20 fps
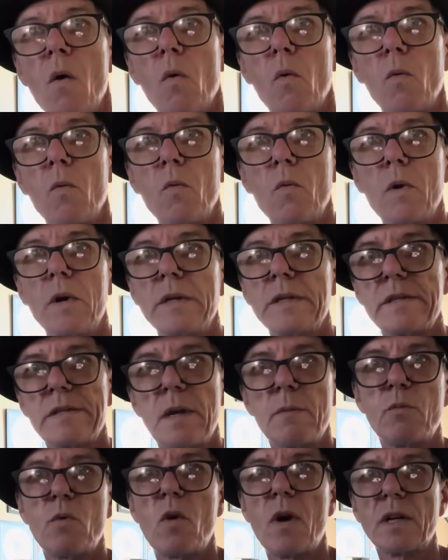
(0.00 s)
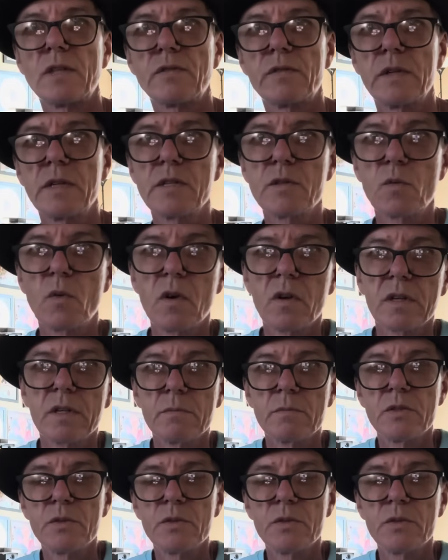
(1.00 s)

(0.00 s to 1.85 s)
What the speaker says: What is up, watch friends? Welcome